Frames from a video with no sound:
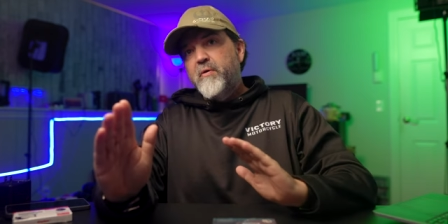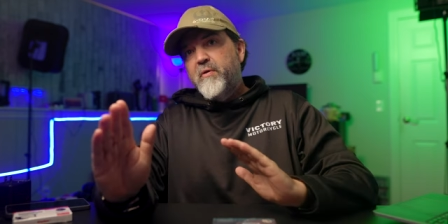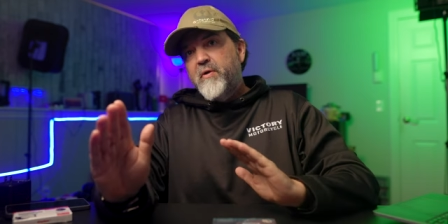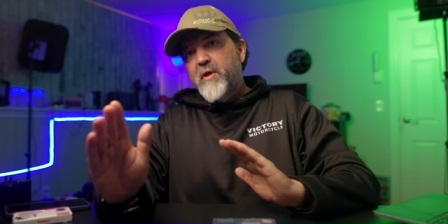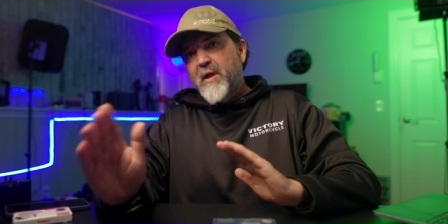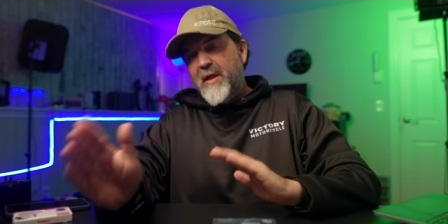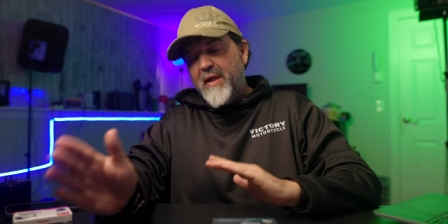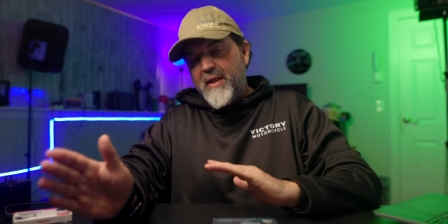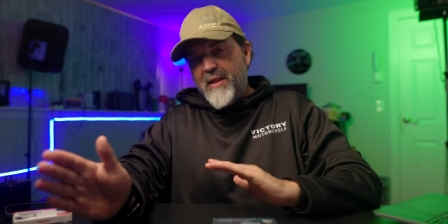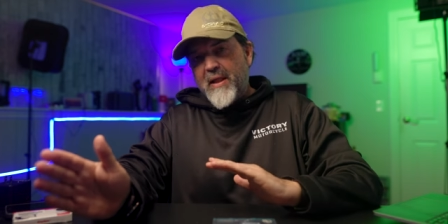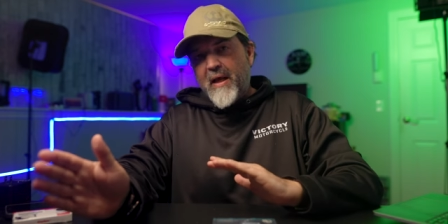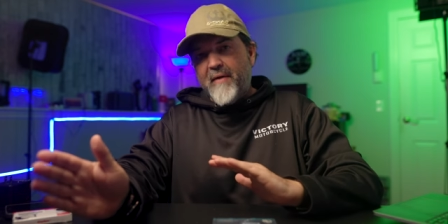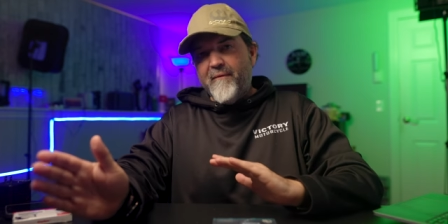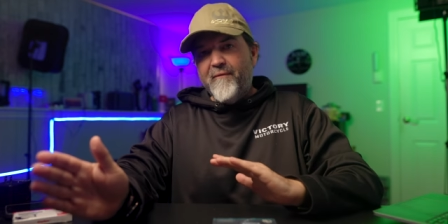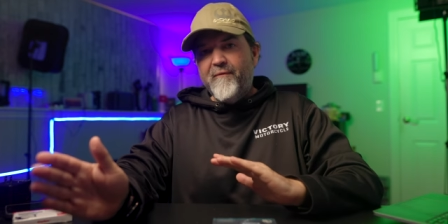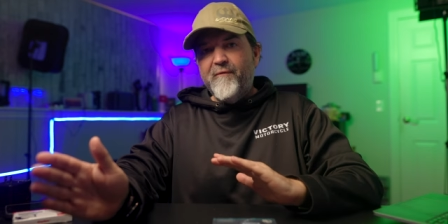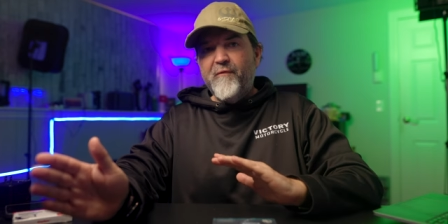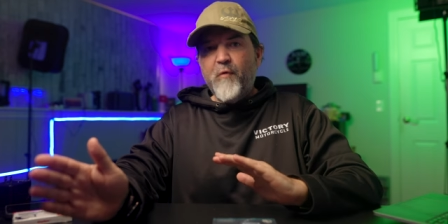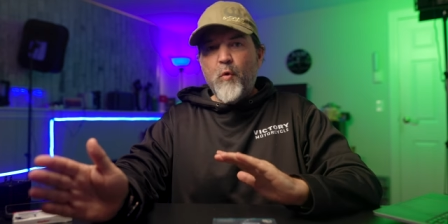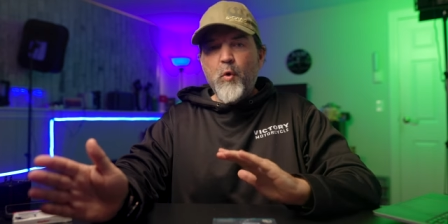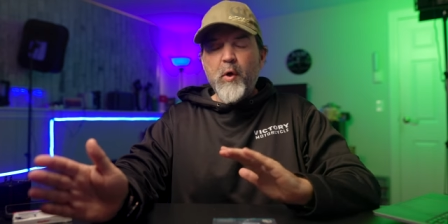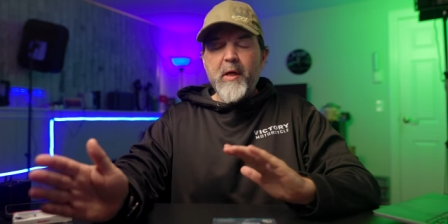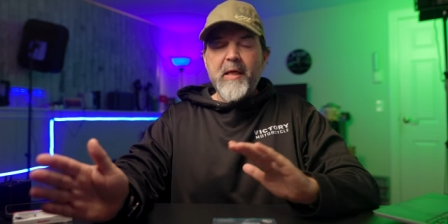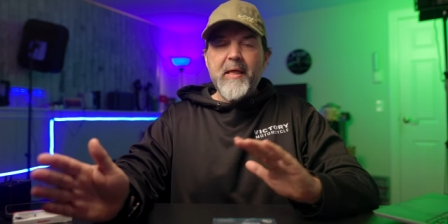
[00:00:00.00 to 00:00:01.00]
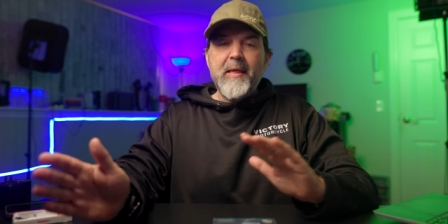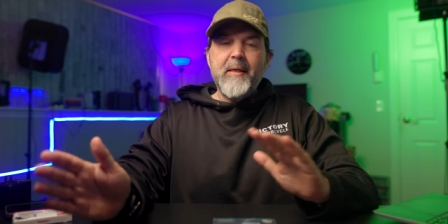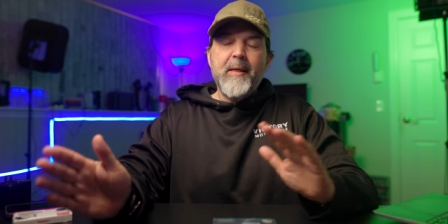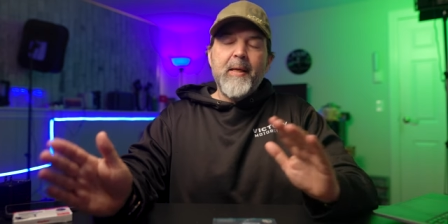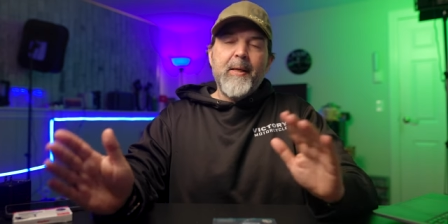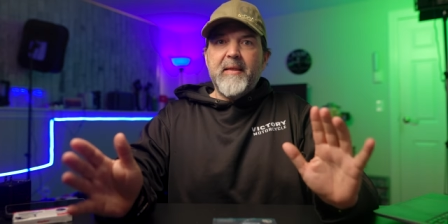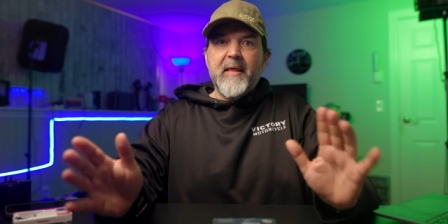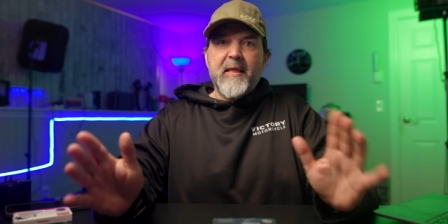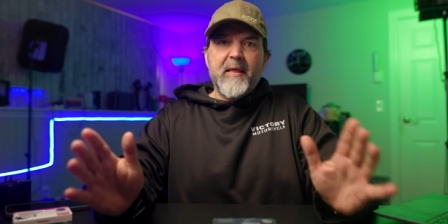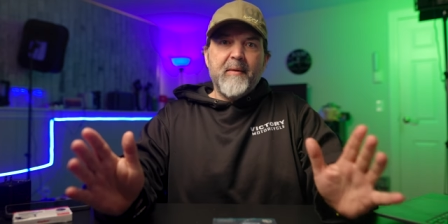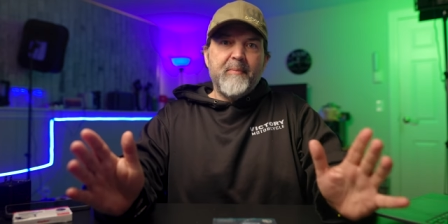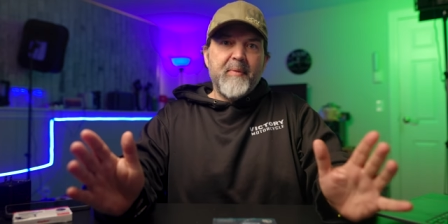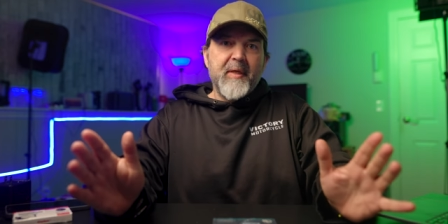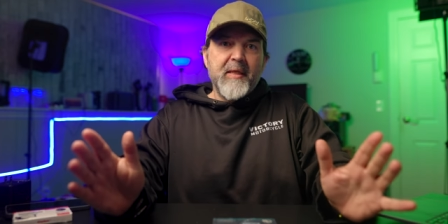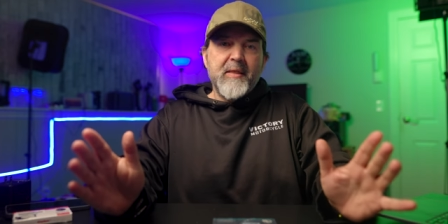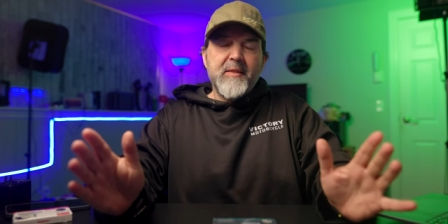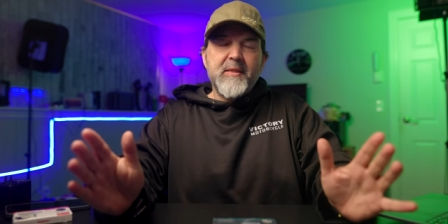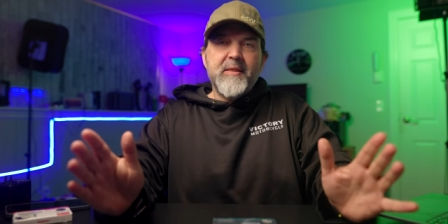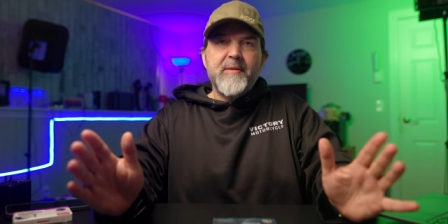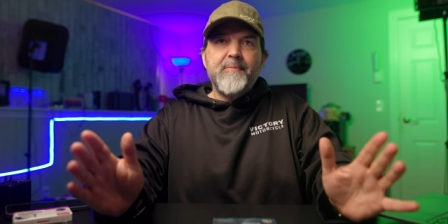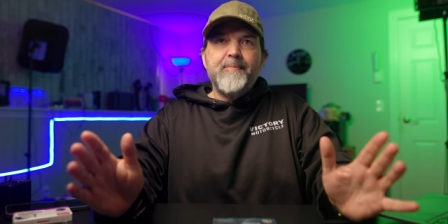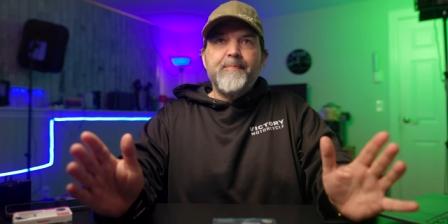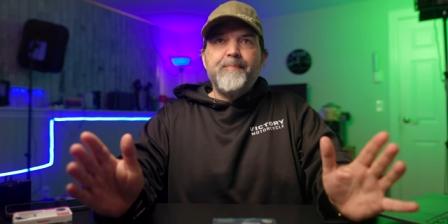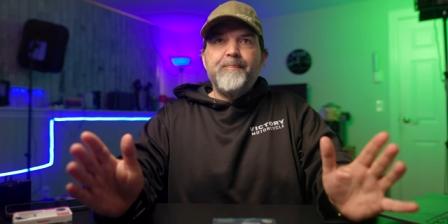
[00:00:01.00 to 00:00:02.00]
To get that 40
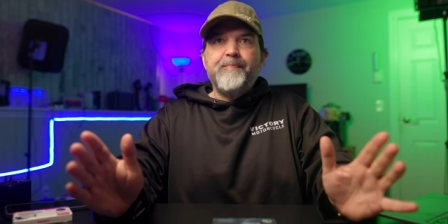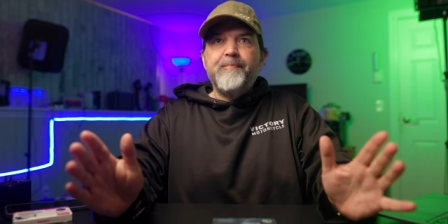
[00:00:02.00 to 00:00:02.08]
gigabits